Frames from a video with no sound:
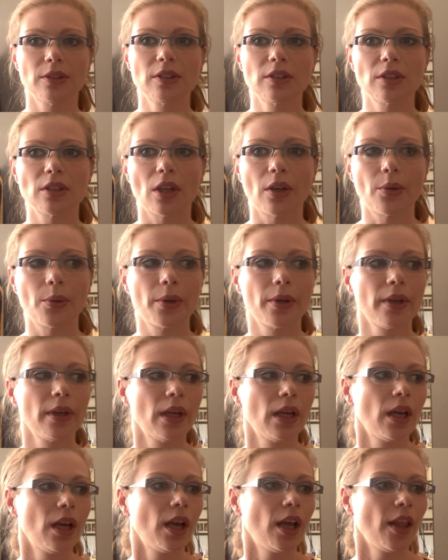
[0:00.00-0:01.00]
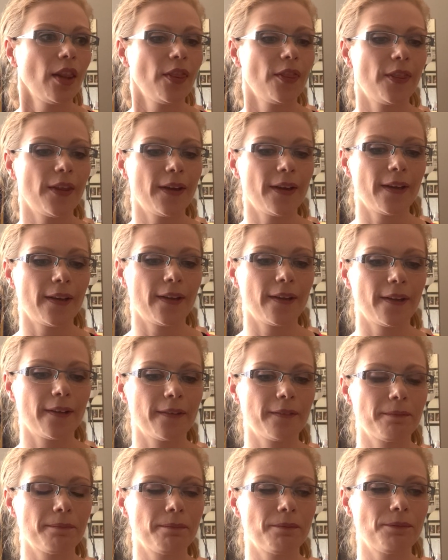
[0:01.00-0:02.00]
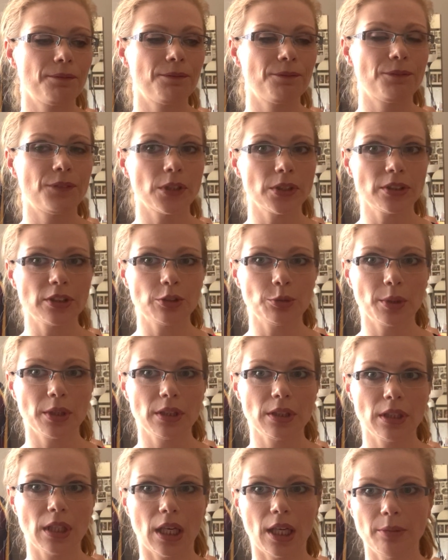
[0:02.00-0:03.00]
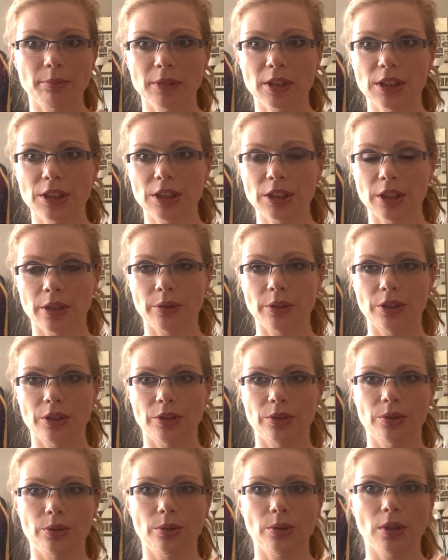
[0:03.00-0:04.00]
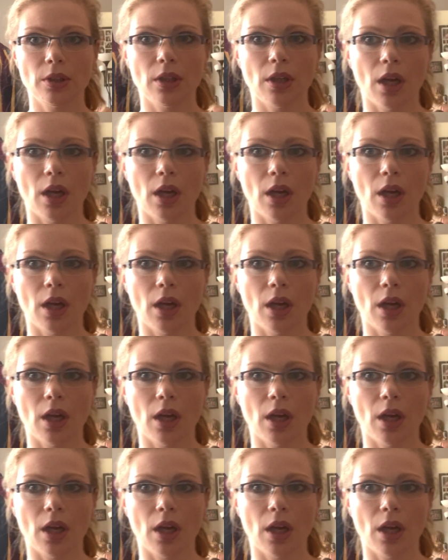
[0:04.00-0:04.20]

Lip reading: So the first one I'm going to show you